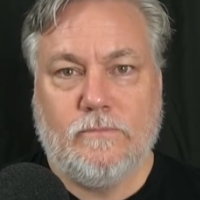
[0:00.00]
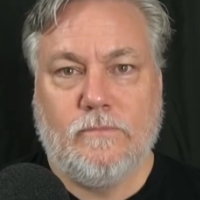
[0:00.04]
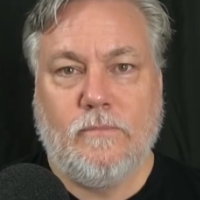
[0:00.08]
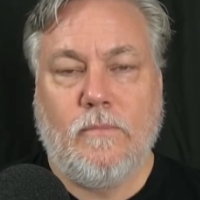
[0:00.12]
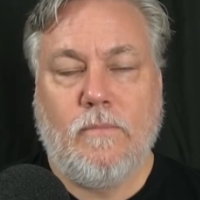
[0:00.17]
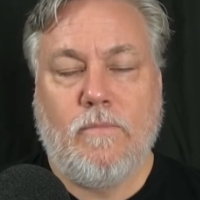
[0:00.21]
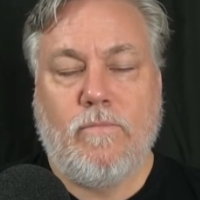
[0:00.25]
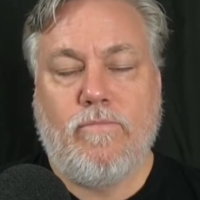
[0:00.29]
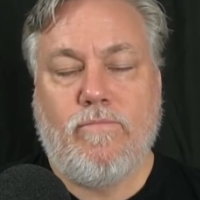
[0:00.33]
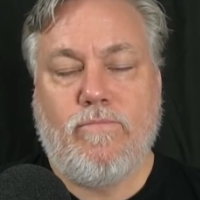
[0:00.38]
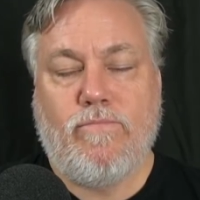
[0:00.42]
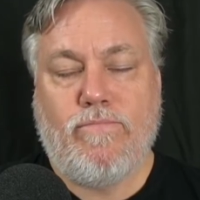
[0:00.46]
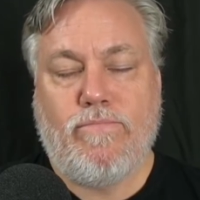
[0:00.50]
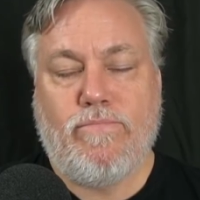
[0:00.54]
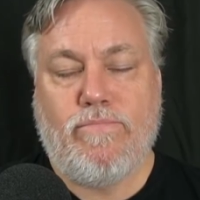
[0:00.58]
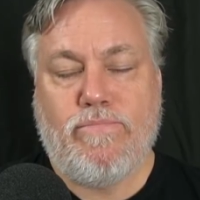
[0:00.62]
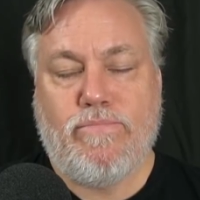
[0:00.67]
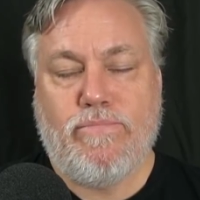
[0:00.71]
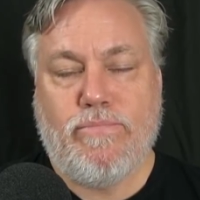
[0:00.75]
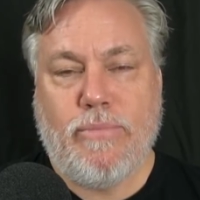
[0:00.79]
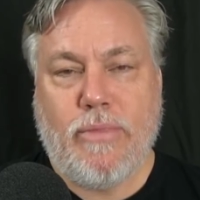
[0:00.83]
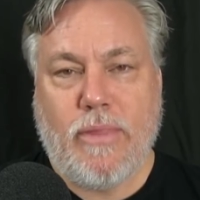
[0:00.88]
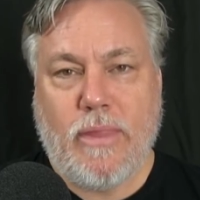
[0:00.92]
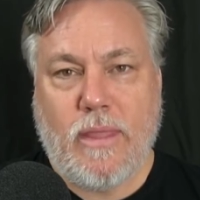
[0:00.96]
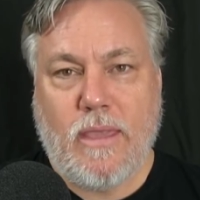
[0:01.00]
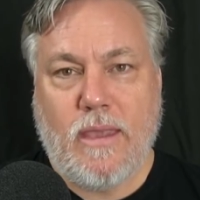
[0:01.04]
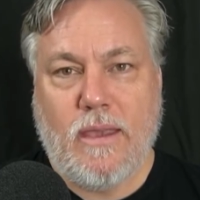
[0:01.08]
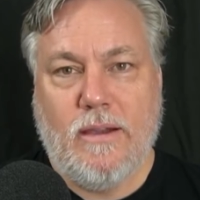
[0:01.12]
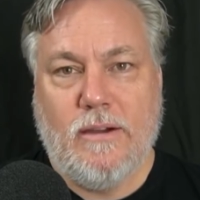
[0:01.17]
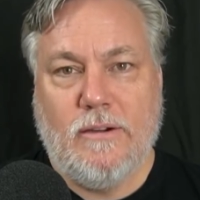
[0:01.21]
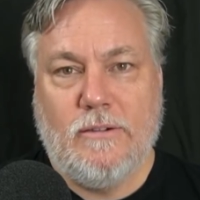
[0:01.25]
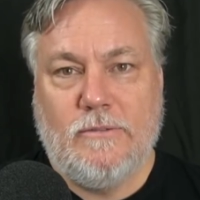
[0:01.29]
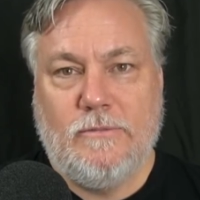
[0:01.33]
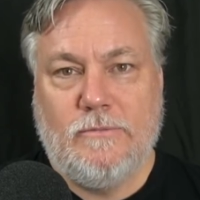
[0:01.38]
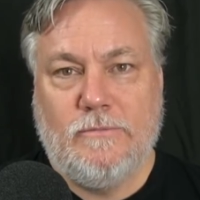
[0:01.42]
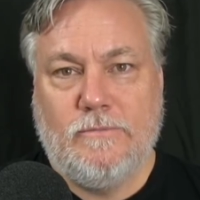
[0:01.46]

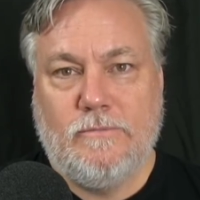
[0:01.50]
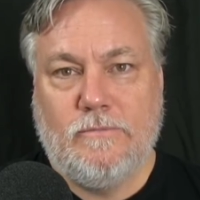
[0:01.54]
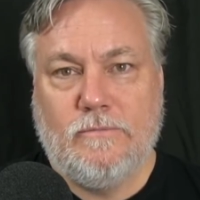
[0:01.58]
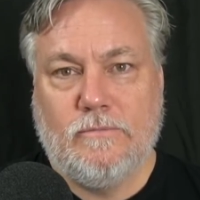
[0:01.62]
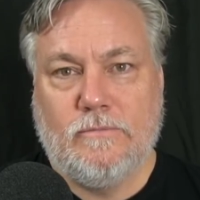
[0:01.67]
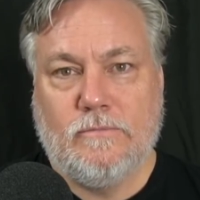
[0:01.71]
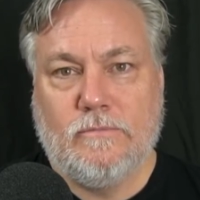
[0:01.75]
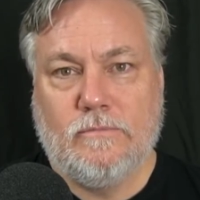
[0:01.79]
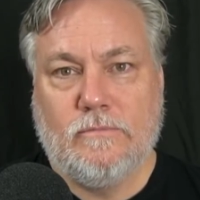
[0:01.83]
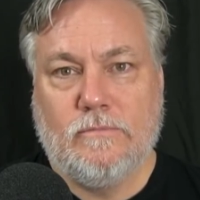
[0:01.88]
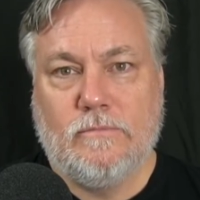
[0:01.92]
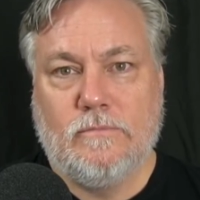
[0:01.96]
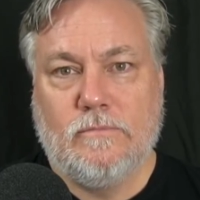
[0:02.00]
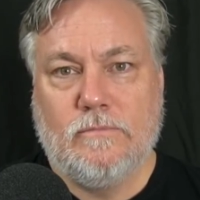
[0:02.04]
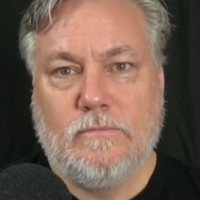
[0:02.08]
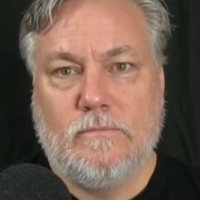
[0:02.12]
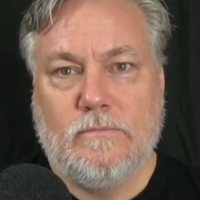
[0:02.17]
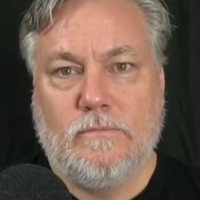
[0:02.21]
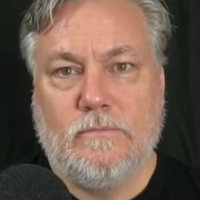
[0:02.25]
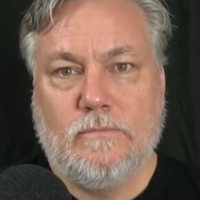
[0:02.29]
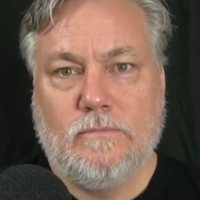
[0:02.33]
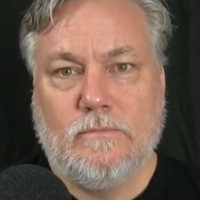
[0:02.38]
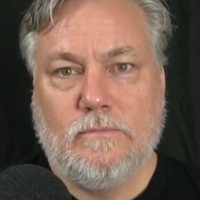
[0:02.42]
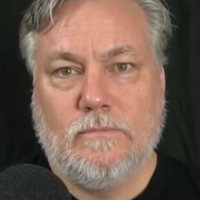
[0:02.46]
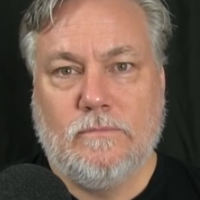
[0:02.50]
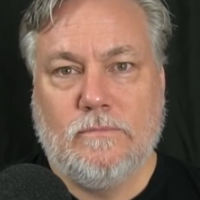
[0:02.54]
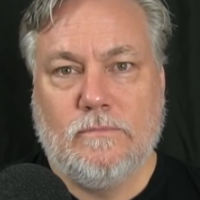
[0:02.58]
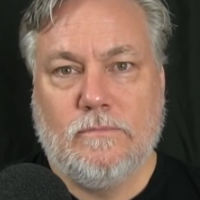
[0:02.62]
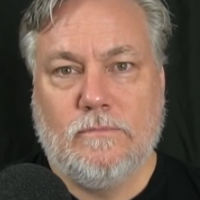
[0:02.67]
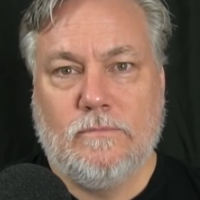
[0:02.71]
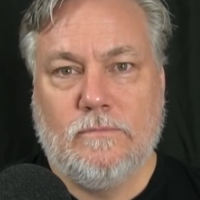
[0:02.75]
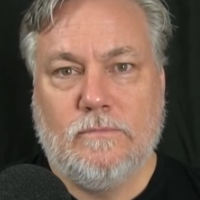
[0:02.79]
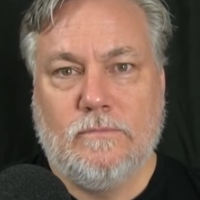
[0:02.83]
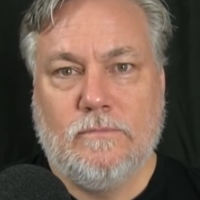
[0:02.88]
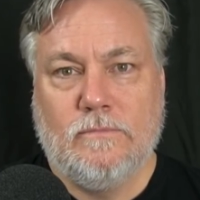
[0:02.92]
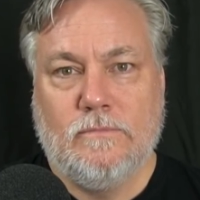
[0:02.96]

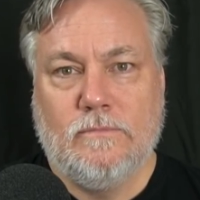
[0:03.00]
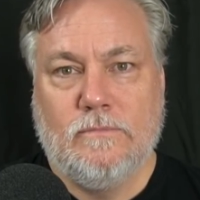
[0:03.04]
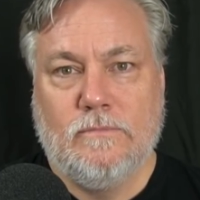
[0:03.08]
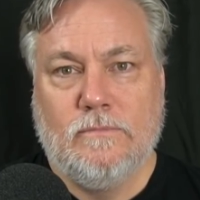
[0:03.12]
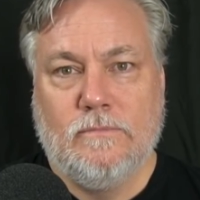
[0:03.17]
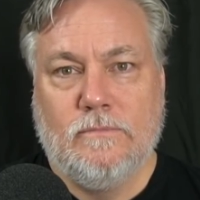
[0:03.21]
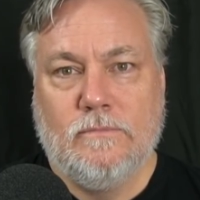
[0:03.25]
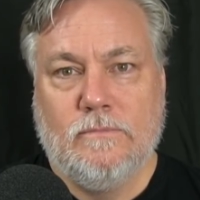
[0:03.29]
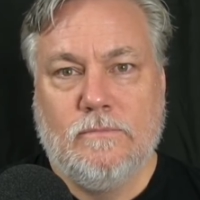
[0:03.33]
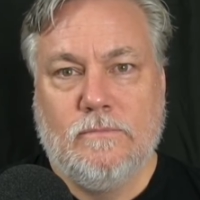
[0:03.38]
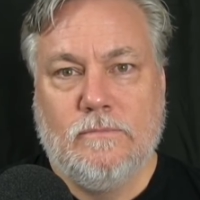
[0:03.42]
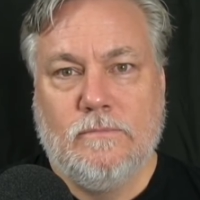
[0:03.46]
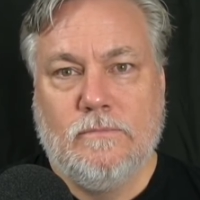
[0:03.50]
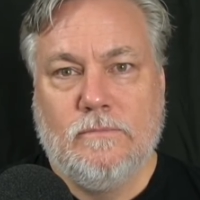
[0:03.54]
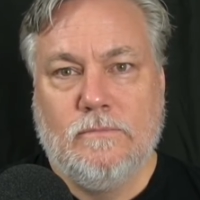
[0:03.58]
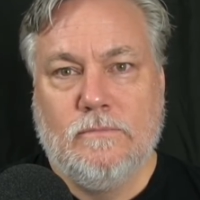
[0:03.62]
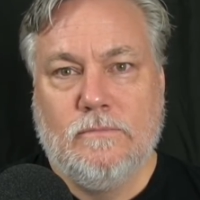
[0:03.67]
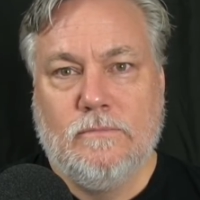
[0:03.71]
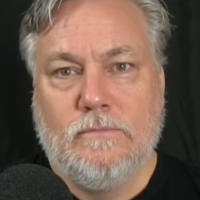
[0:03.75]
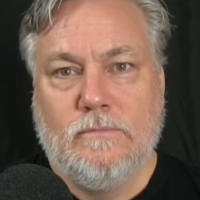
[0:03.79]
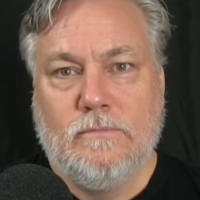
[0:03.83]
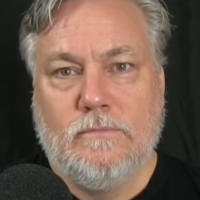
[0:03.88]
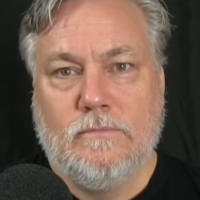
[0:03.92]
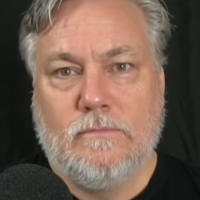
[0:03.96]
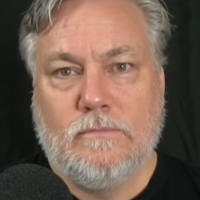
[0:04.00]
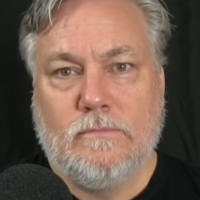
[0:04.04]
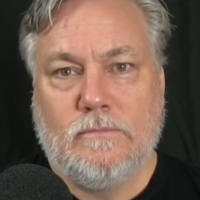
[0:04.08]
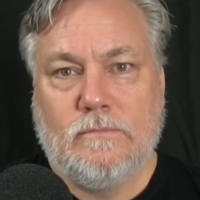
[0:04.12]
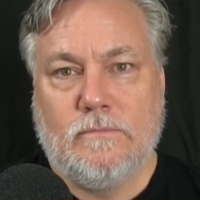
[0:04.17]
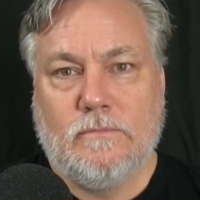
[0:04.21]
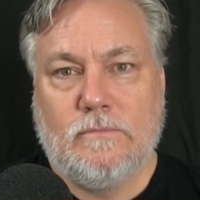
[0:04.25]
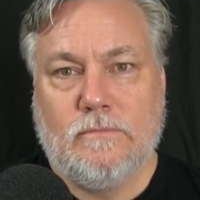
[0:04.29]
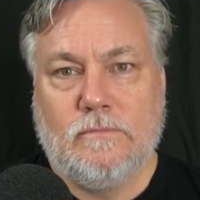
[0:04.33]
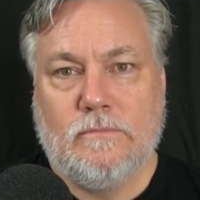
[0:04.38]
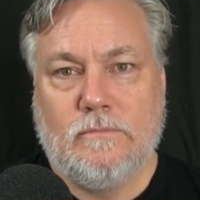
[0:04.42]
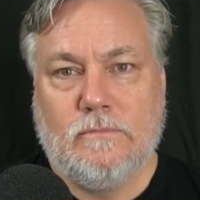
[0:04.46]

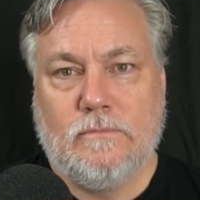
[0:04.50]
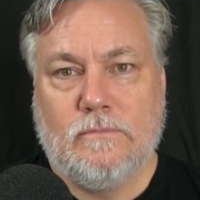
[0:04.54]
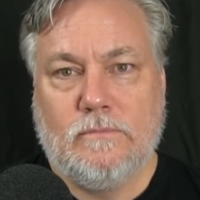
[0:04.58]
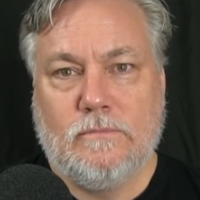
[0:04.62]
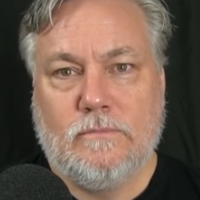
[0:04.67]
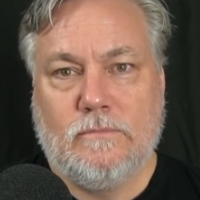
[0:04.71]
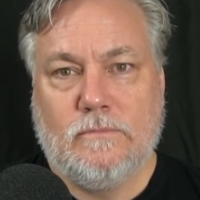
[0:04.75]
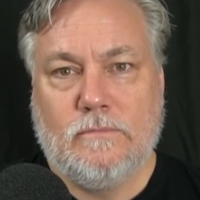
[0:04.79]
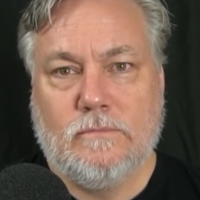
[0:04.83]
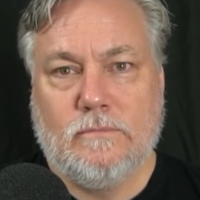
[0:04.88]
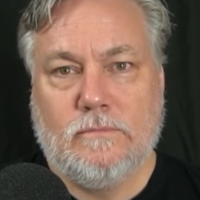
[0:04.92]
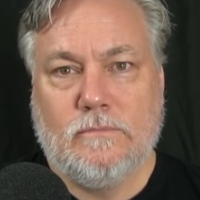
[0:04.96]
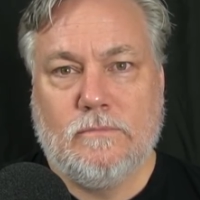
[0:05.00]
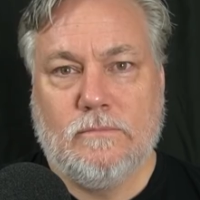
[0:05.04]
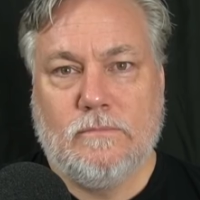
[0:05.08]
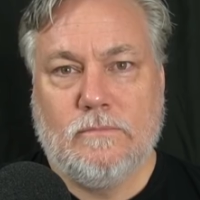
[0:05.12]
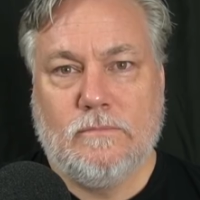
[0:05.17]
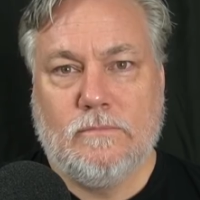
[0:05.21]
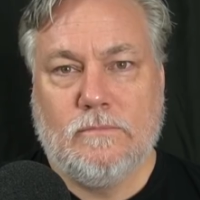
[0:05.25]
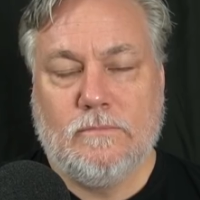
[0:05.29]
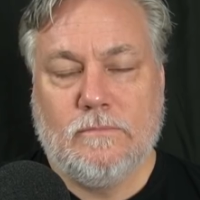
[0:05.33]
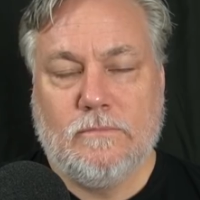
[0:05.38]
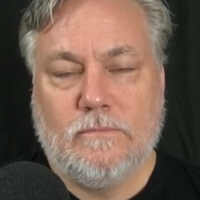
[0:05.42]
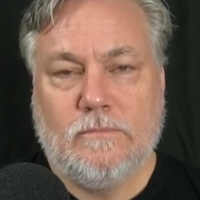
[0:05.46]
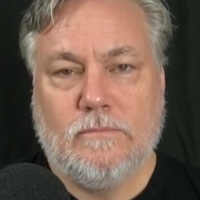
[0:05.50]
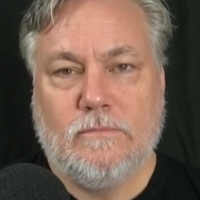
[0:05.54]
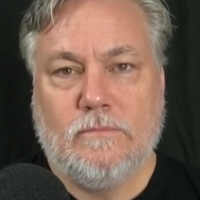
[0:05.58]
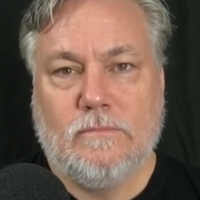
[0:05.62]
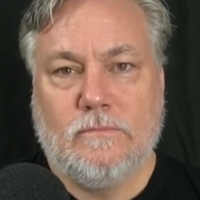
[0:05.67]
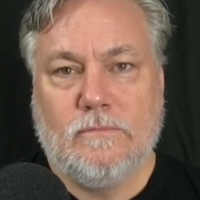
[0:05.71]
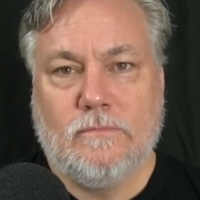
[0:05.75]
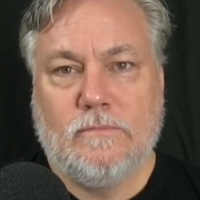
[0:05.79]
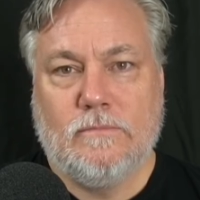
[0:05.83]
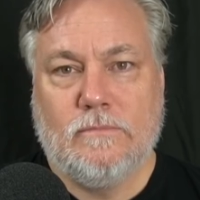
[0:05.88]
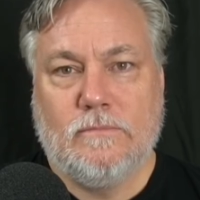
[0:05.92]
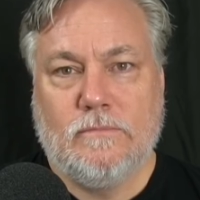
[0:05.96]

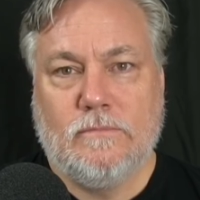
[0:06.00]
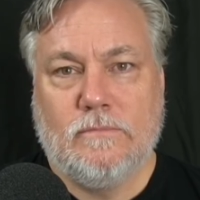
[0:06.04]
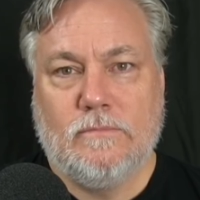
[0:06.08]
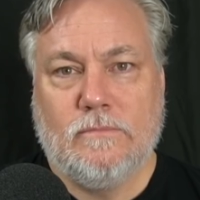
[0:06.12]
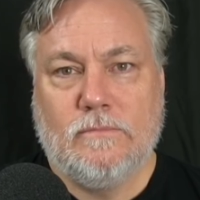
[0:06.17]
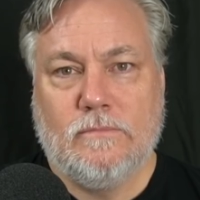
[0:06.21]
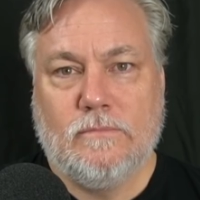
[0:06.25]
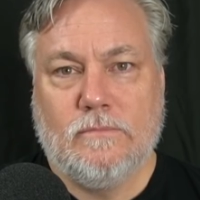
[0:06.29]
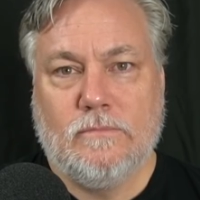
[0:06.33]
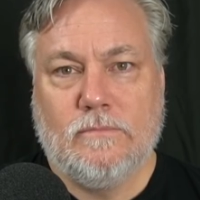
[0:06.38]
[no speech]